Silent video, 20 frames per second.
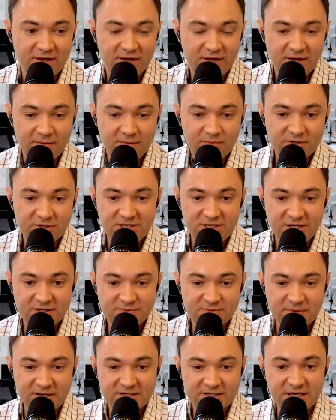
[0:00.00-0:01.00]

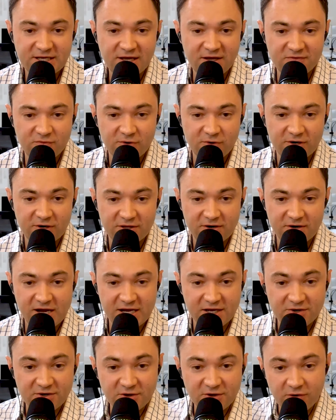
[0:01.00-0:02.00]
machines myself, where either I
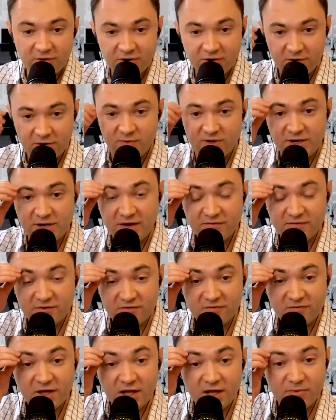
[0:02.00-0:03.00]
can do it or we'd have it
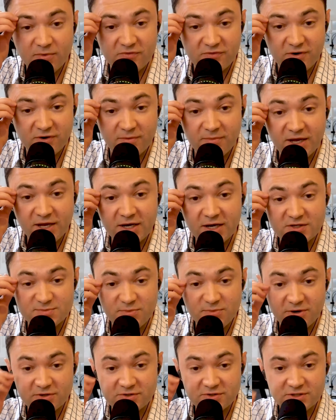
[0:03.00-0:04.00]
available for a maintenance
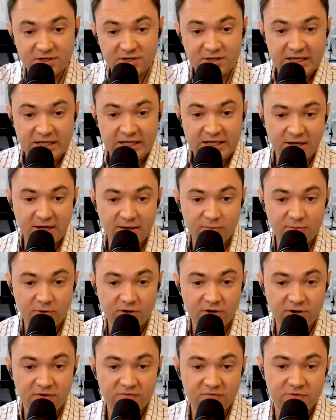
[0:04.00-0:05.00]
person,
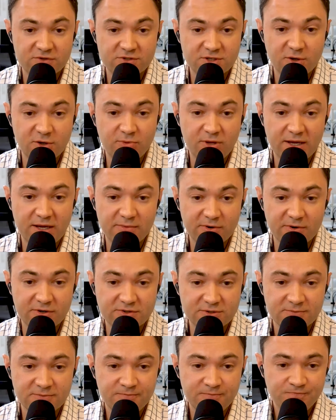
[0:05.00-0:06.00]
where if there's no
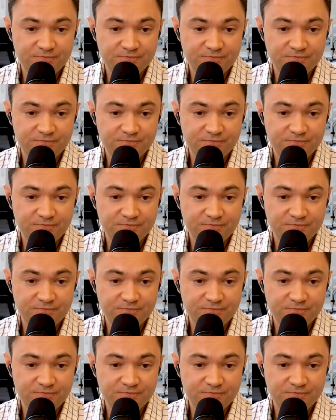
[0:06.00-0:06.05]
plumbers